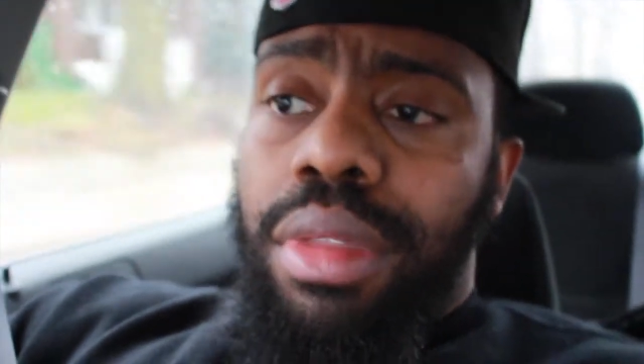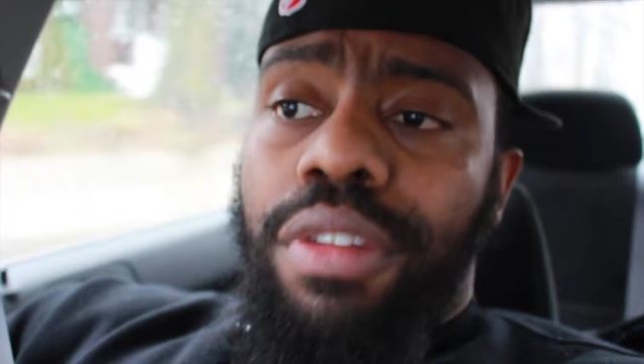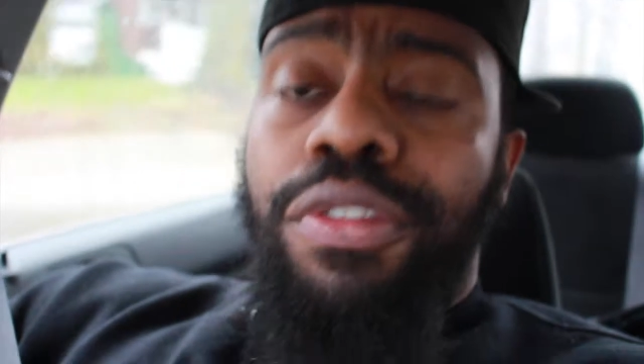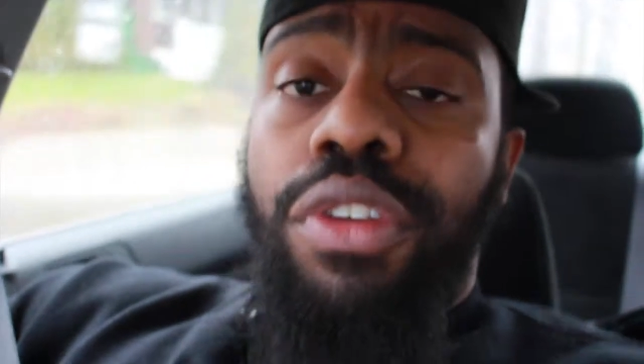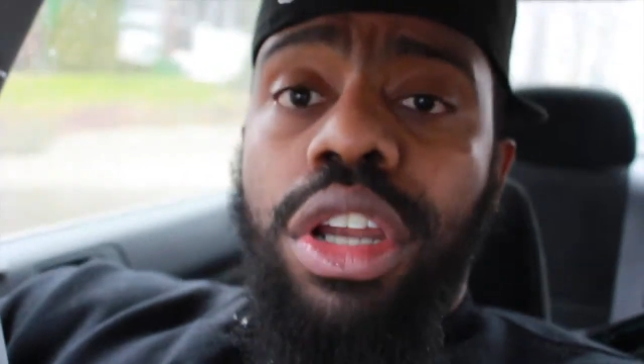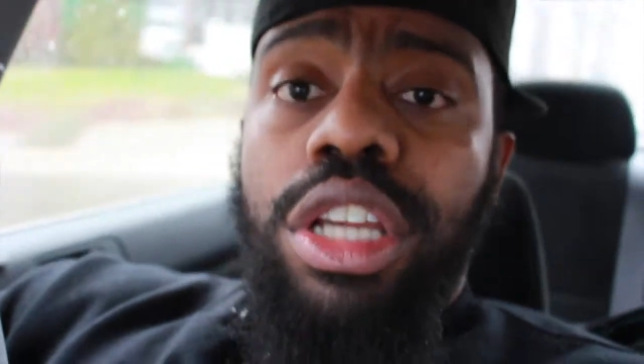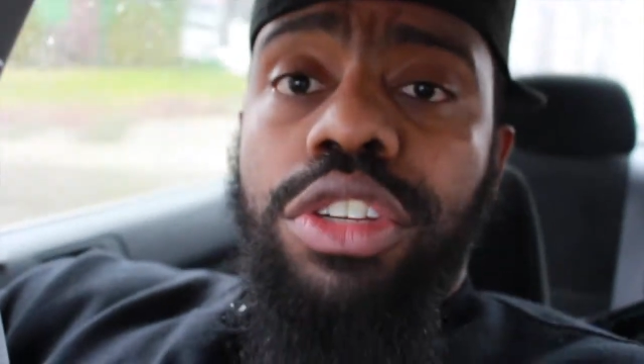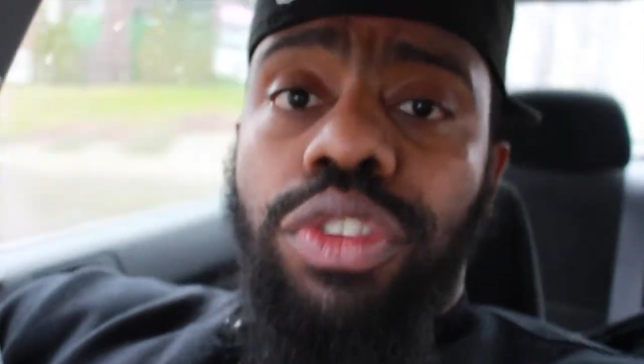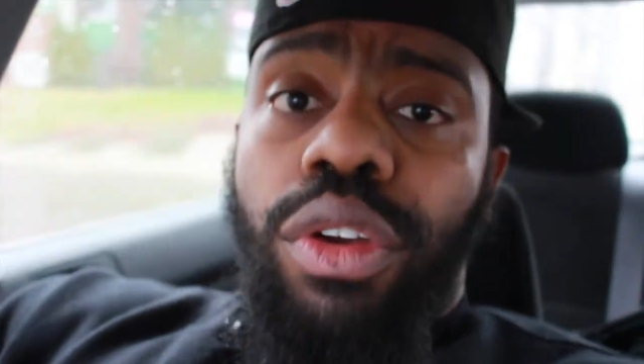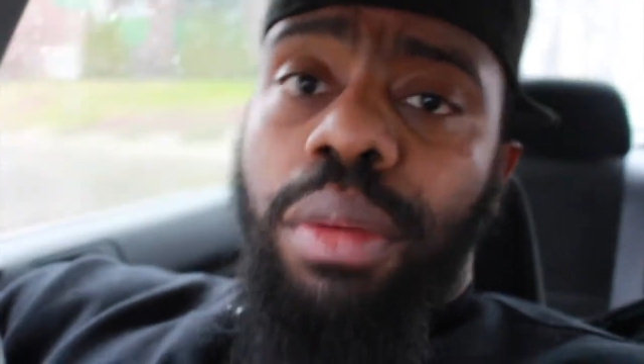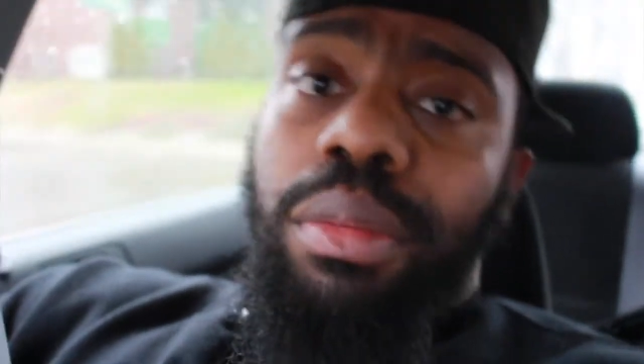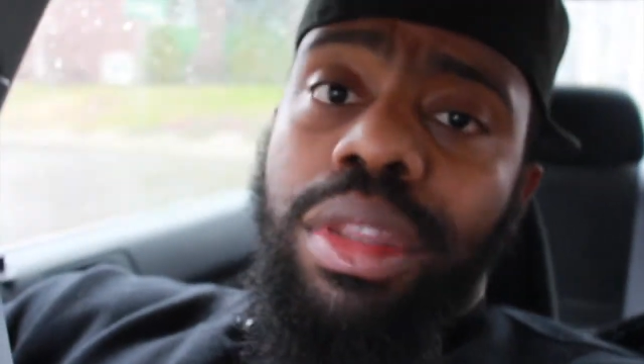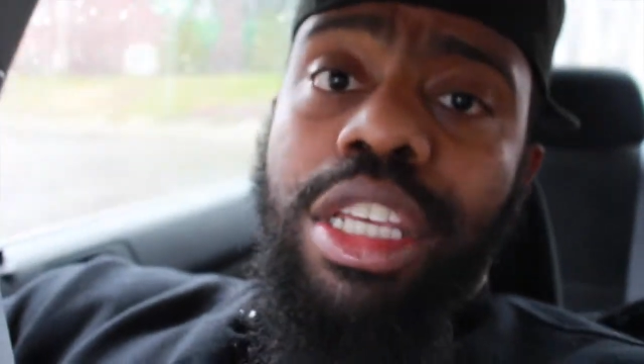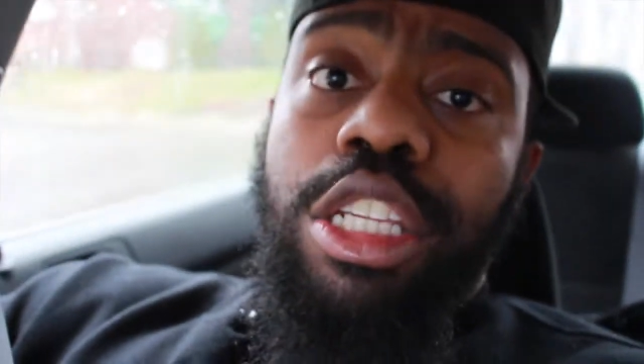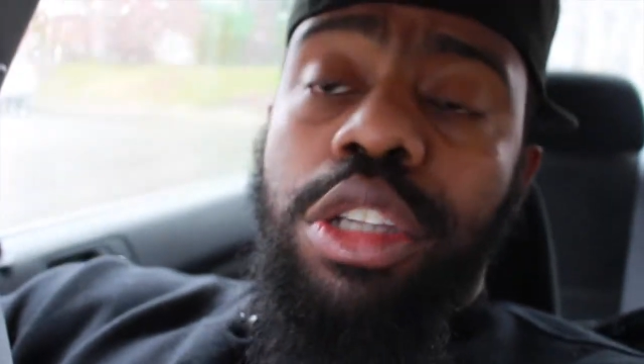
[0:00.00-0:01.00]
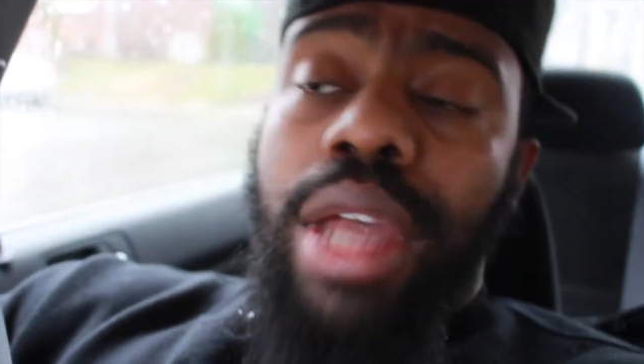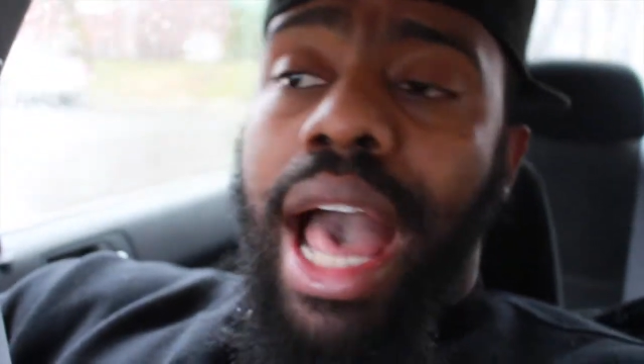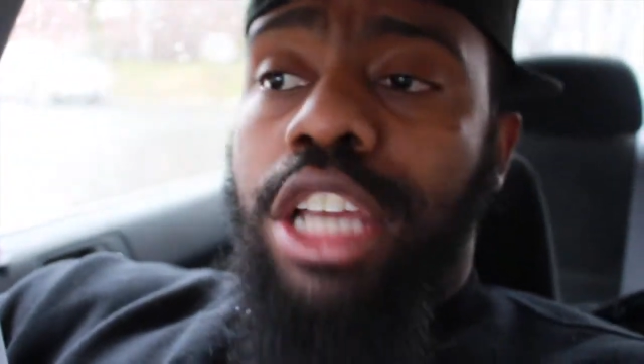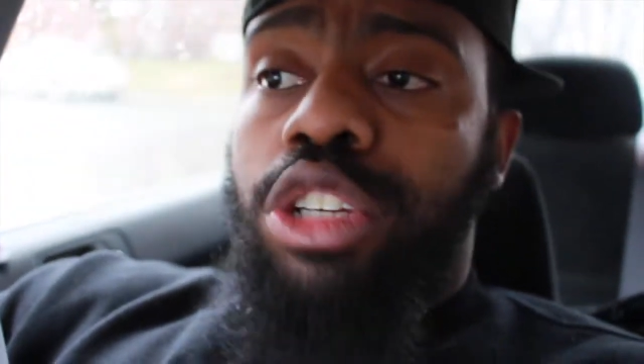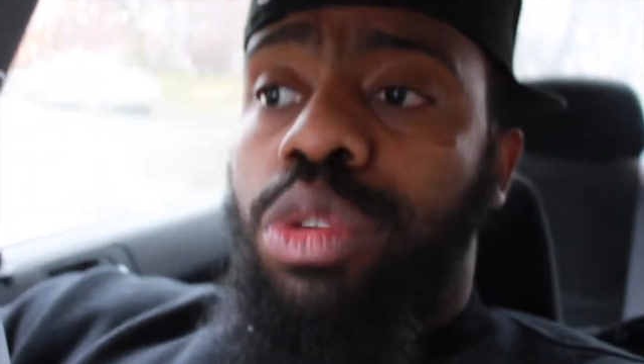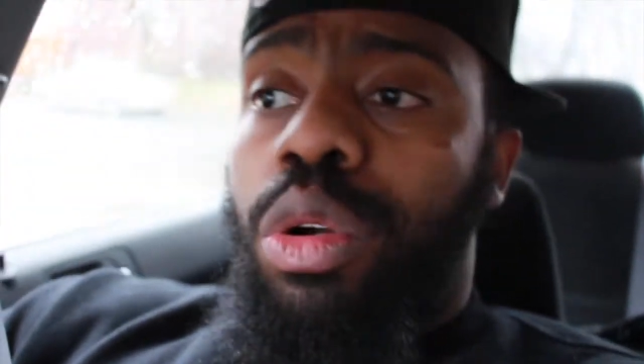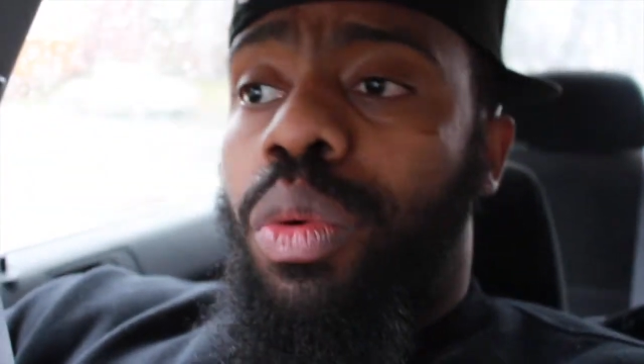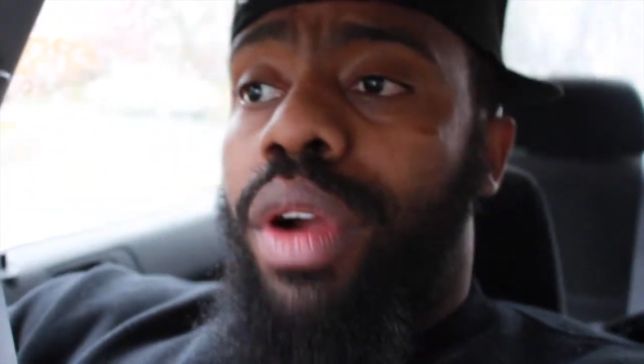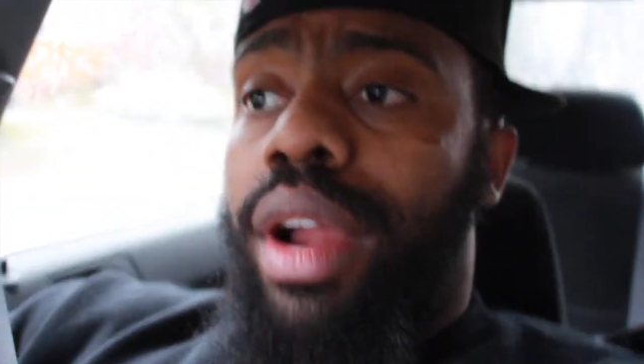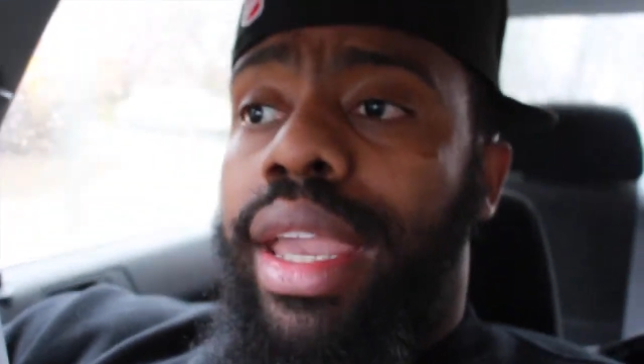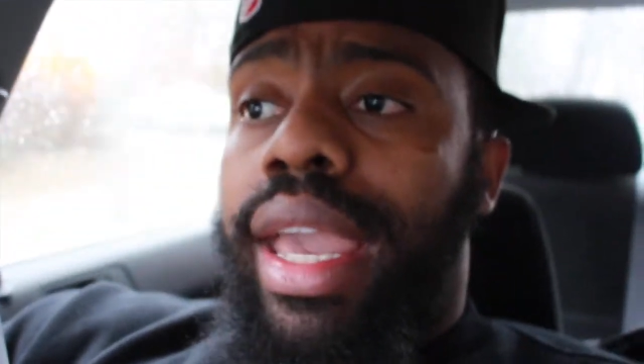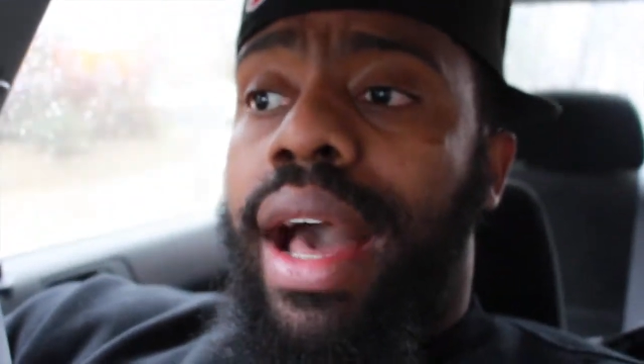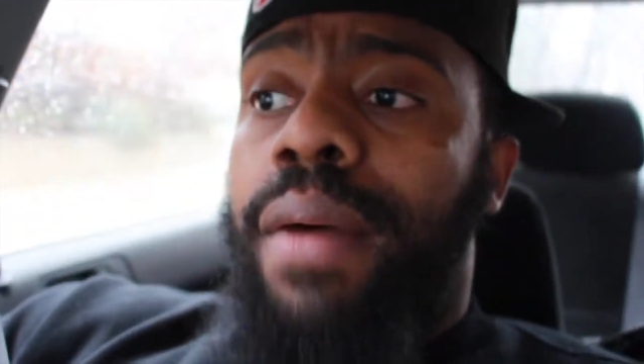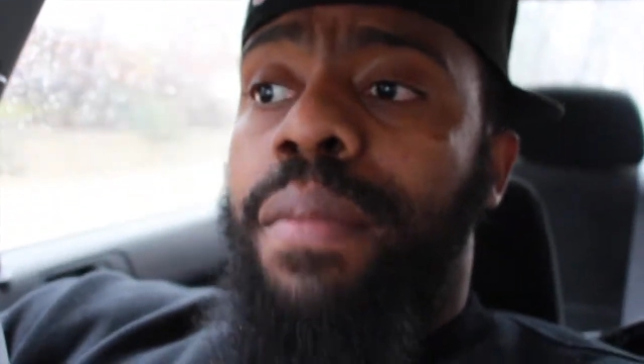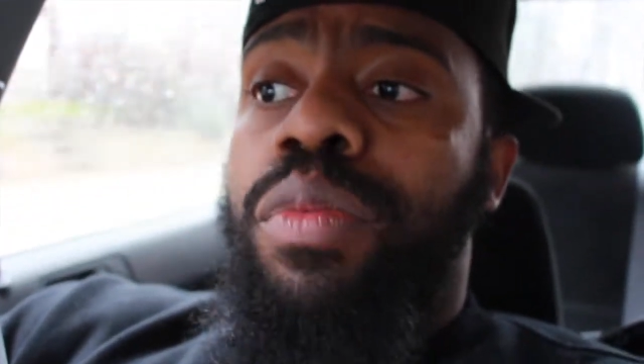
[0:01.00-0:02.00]
footage from this actual
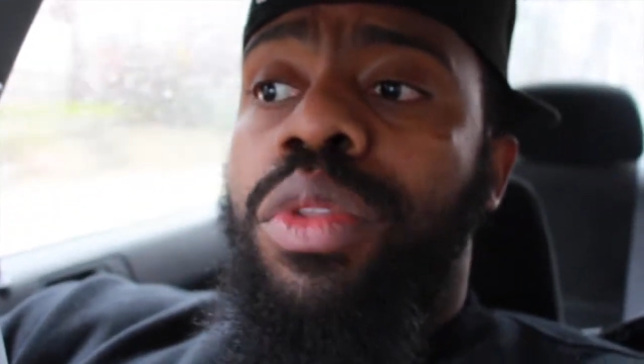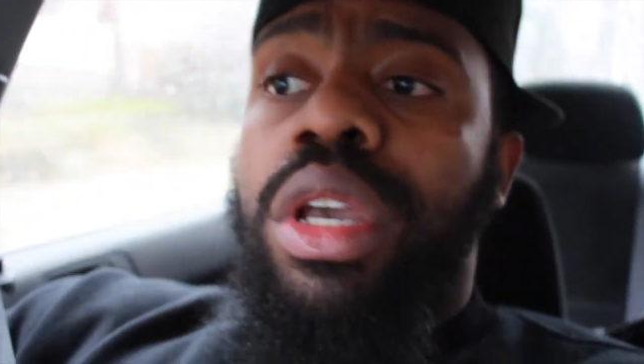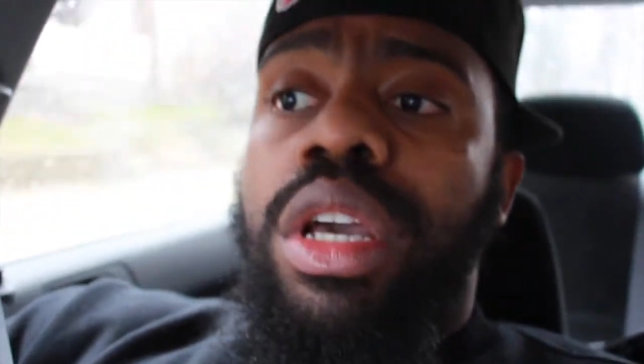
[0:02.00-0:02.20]
workout.